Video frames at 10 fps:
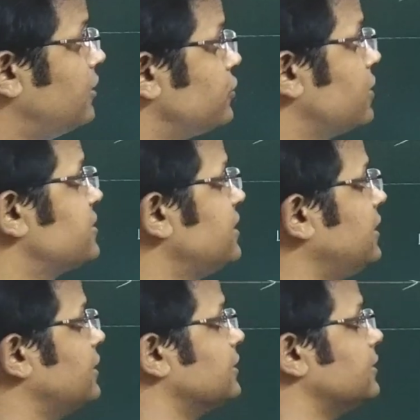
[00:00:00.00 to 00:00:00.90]
as you can
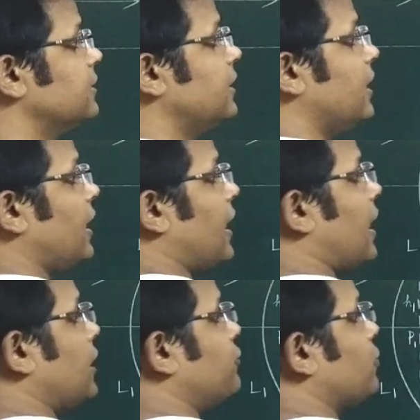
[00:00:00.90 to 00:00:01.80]
see here,
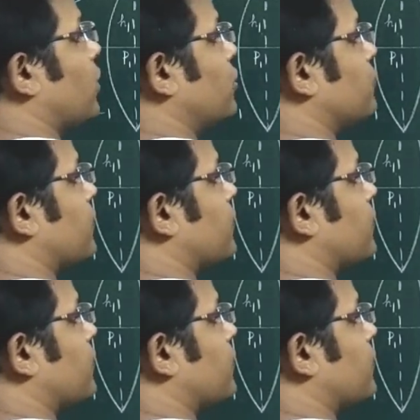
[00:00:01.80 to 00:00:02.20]
and if you want